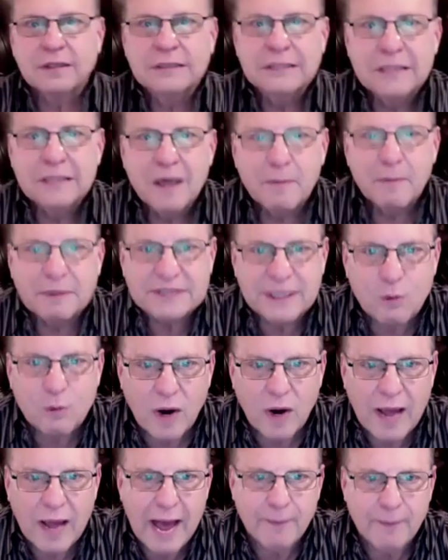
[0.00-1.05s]
But then what
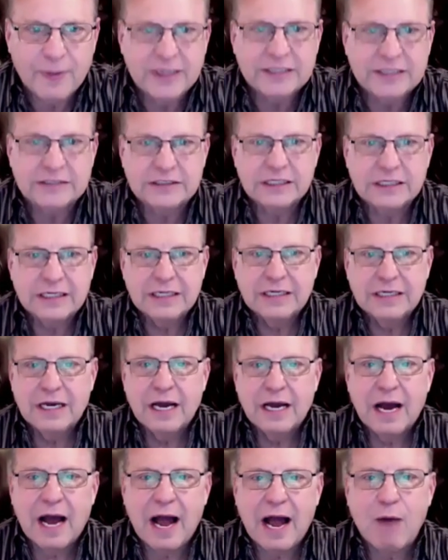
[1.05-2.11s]
happened is
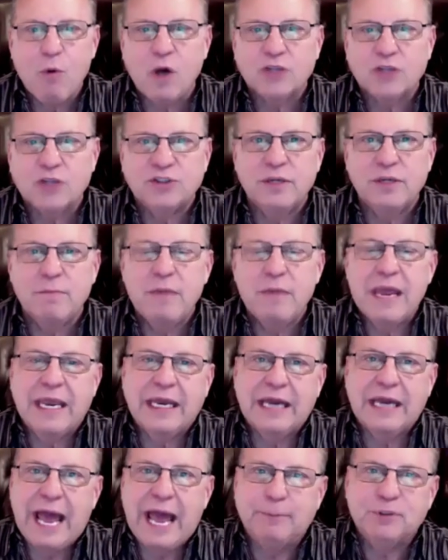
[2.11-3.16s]
I watched him make an
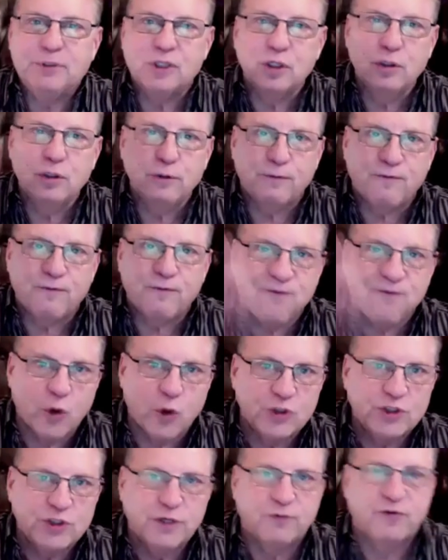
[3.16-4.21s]
absolute
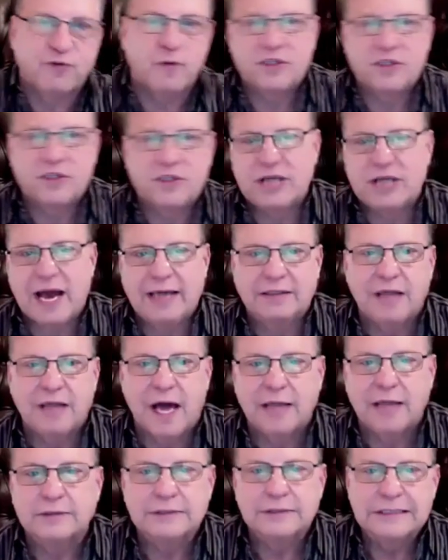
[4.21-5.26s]
fortune from the
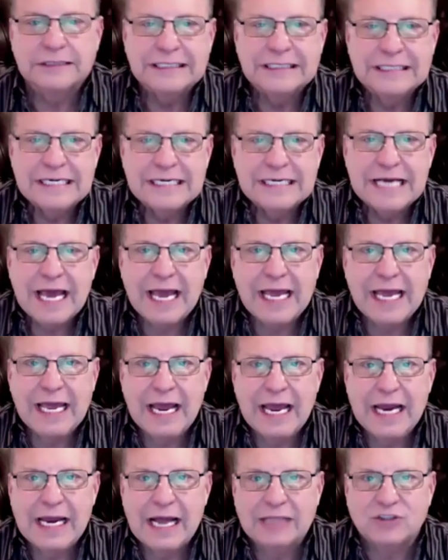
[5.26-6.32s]
sideline.
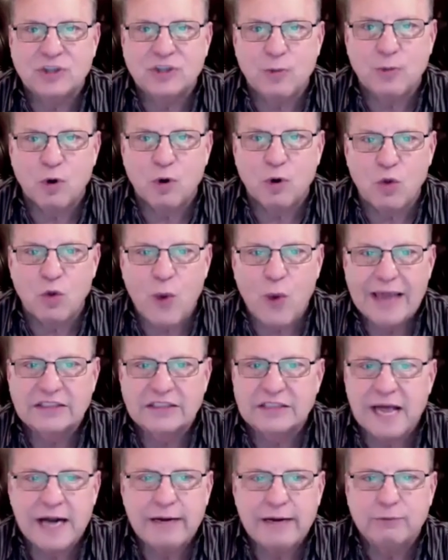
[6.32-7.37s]
And somewhere along the way, I
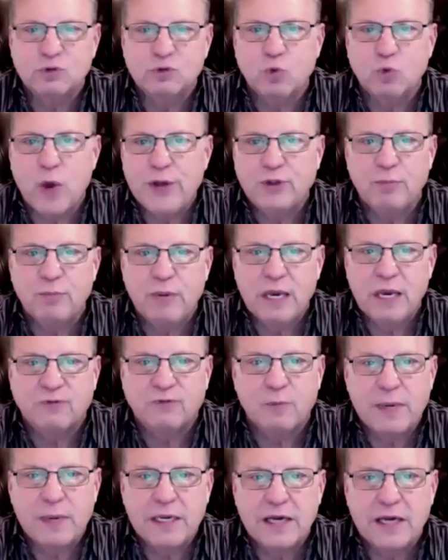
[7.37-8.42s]
decided it was way too big for
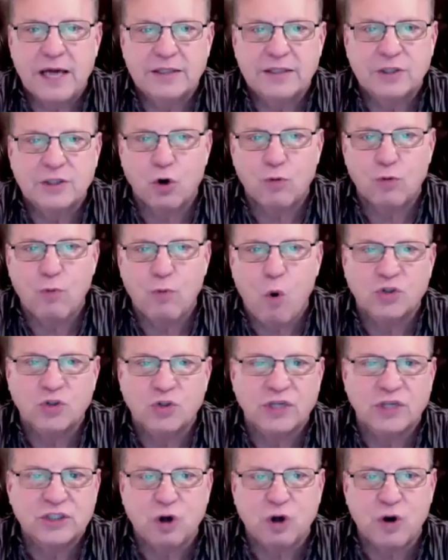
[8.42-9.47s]
me not to learn more. So I
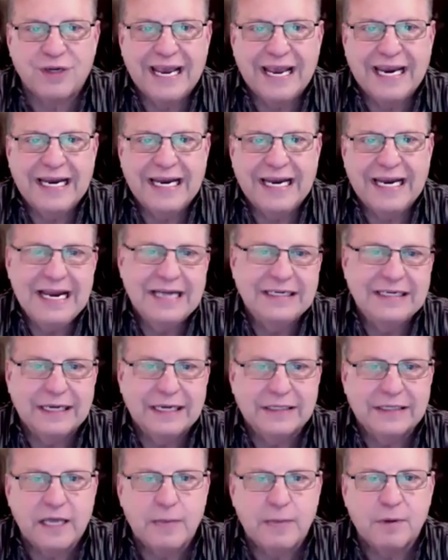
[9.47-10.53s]
started digging
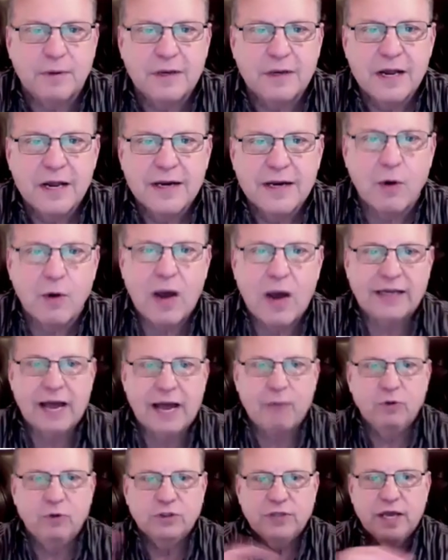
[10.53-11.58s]
deep. Now, I
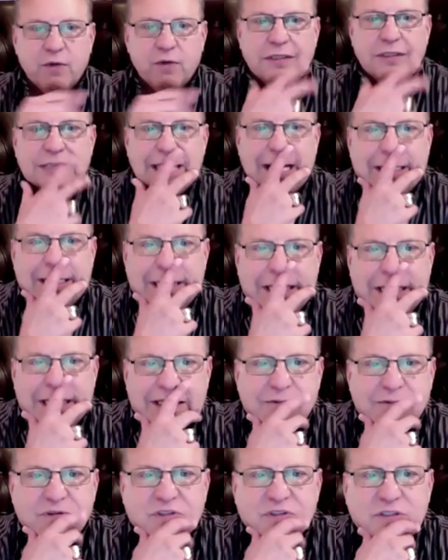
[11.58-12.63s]
will tell you one thing I did
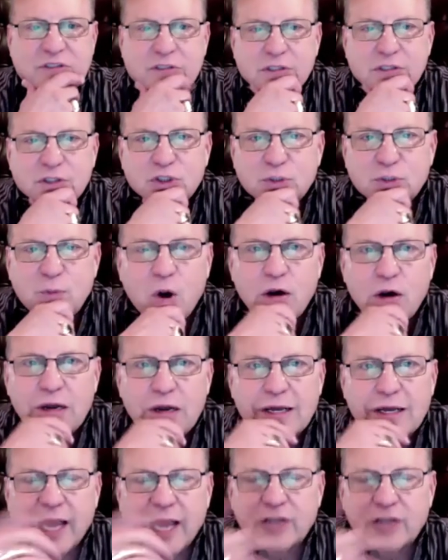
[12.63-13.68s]
that was smart.
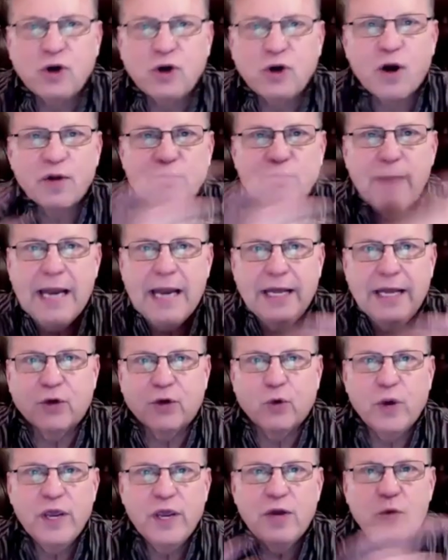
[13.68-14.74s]
I started mining
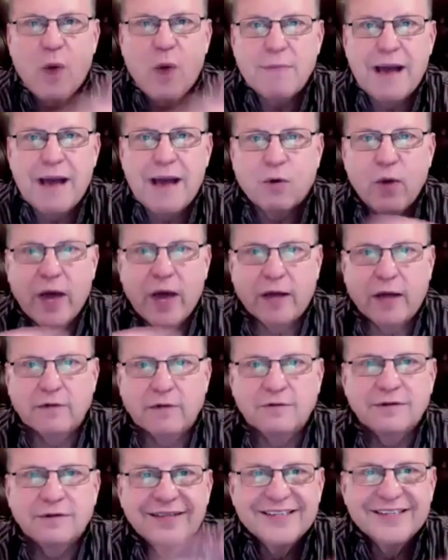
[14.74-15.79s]
green way back when,
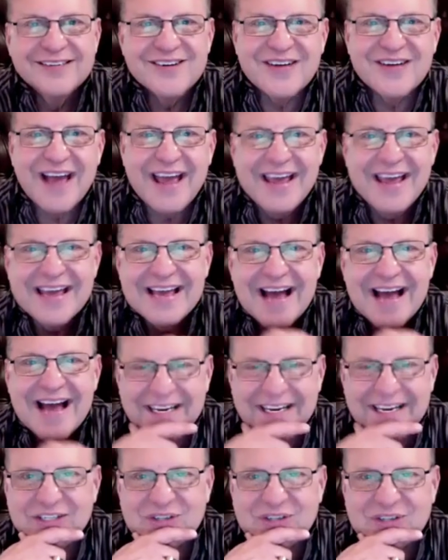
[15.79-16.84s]
okay? I
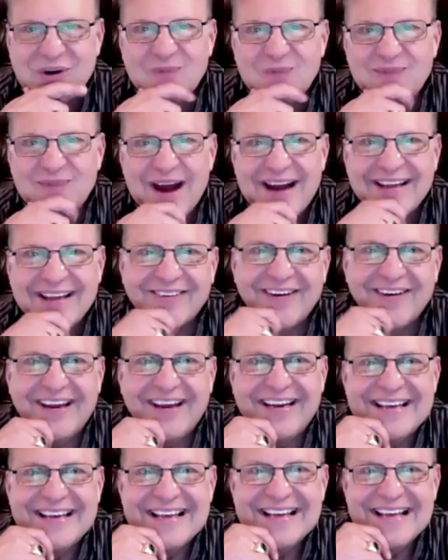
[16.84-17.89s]
did start mining green.
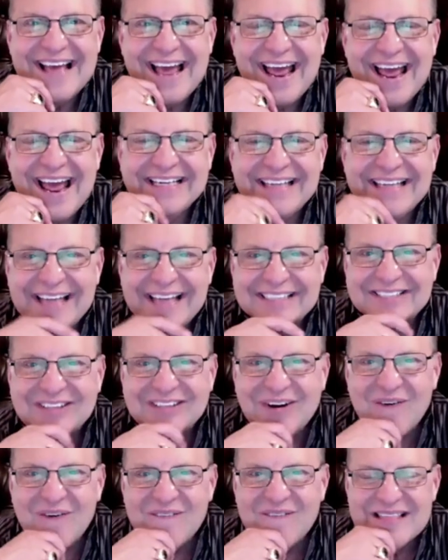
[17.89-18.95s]
And
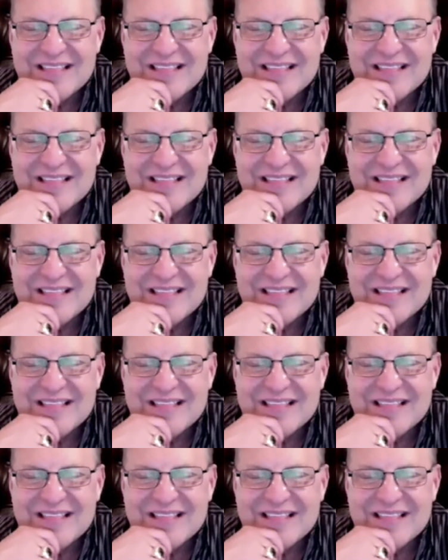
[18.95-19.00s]
so...